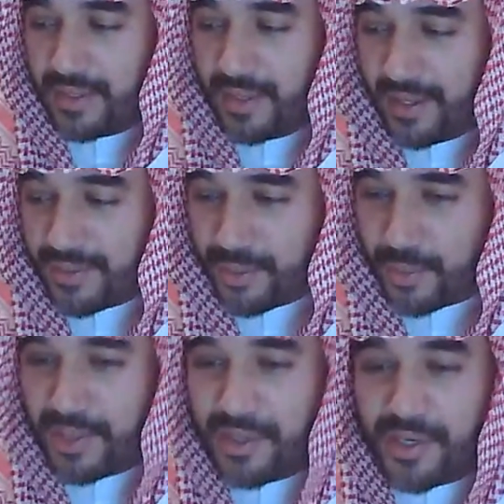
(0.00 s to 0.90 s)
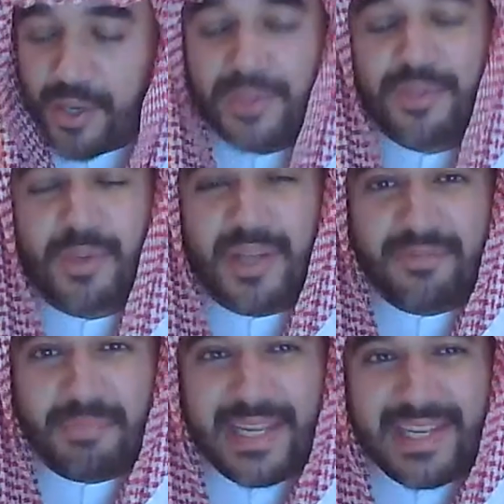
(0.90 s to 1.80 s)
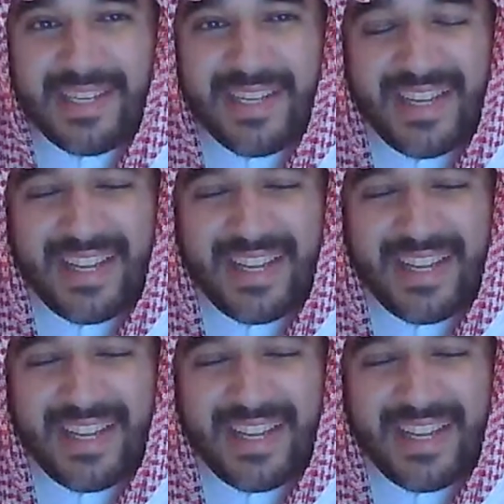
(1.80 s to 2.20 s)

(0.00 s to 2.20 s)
So we're not going to go into what I've played.